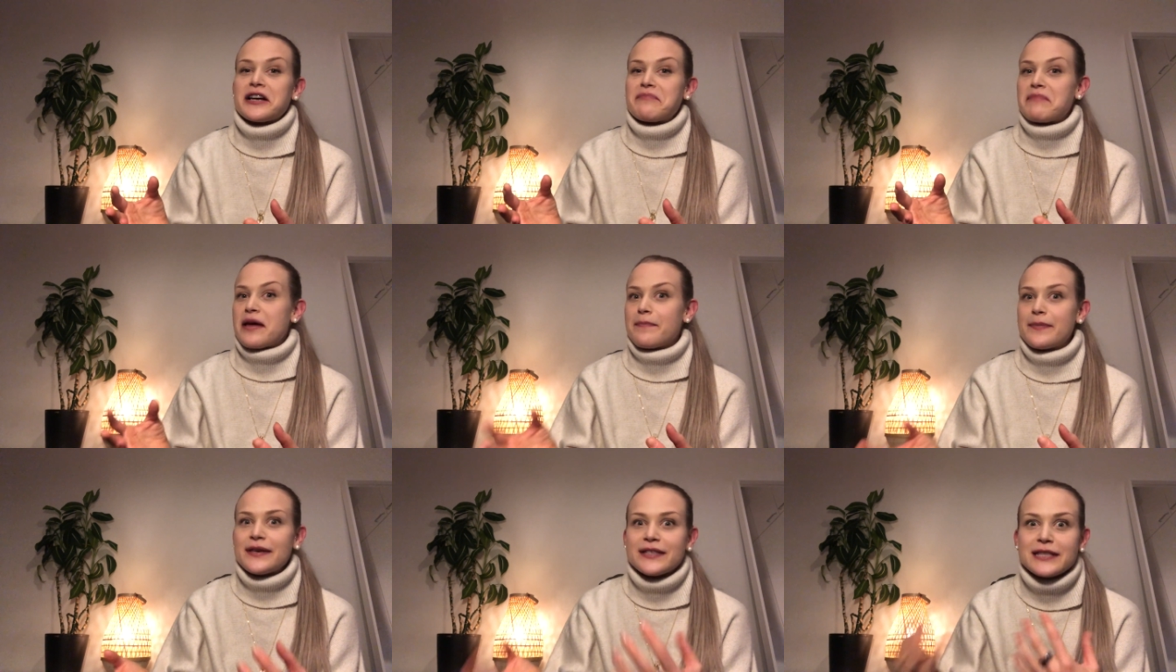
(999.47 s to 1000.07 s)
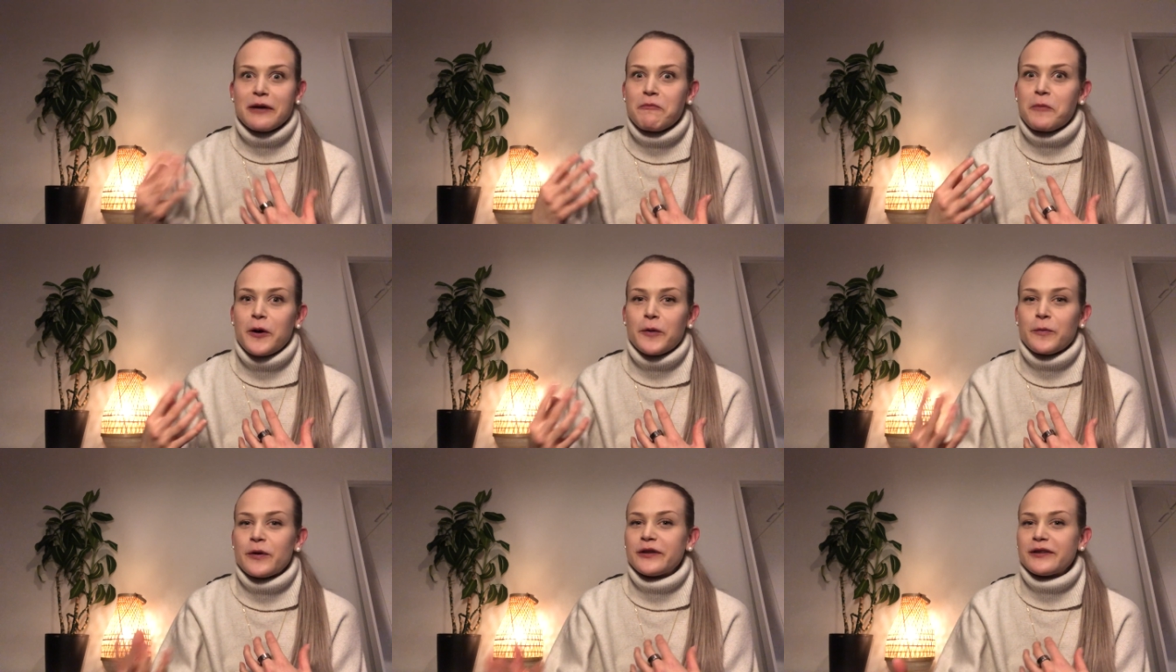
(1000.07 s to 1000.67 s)
and maybe
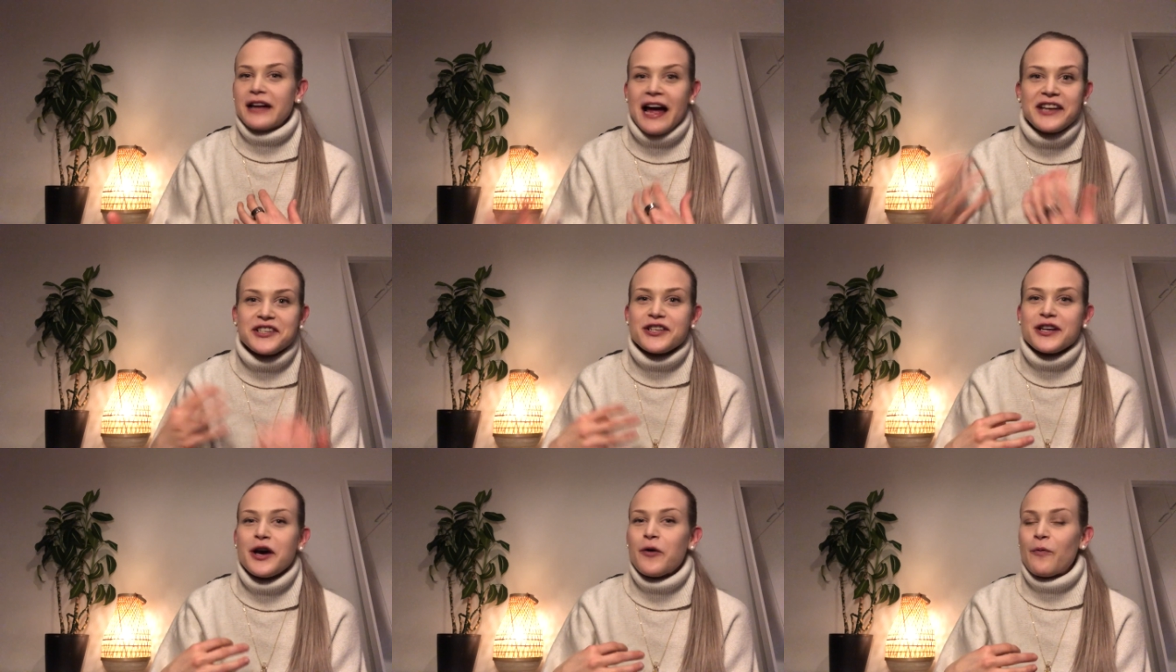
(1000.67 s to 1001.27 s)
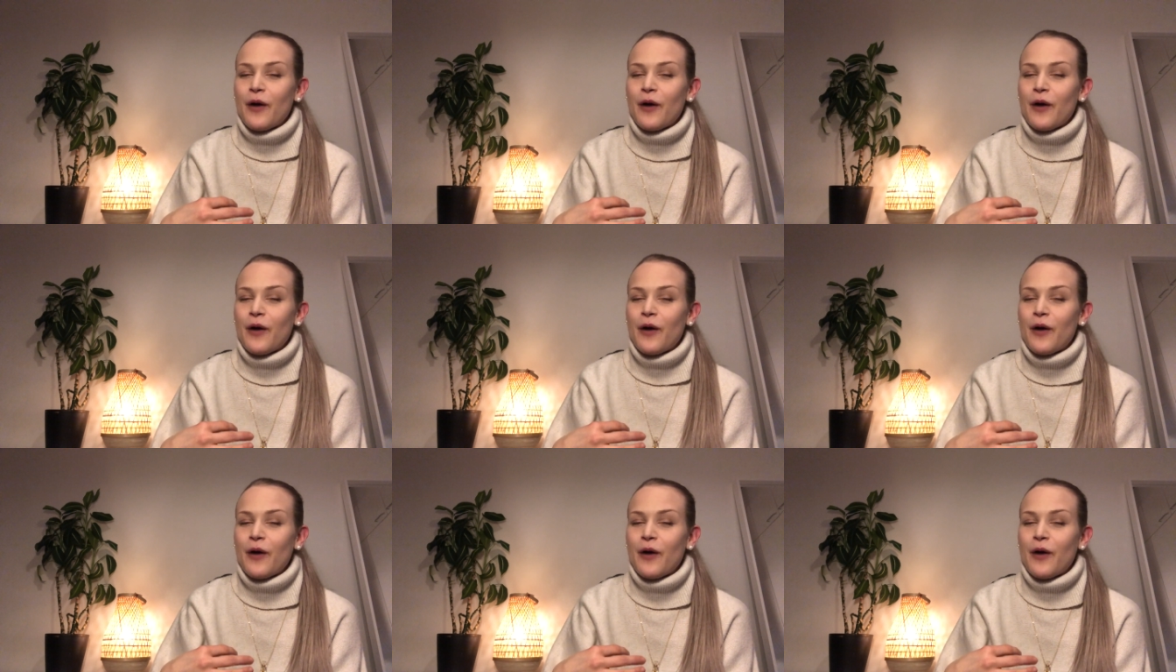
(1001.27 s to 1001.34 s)
someone will catch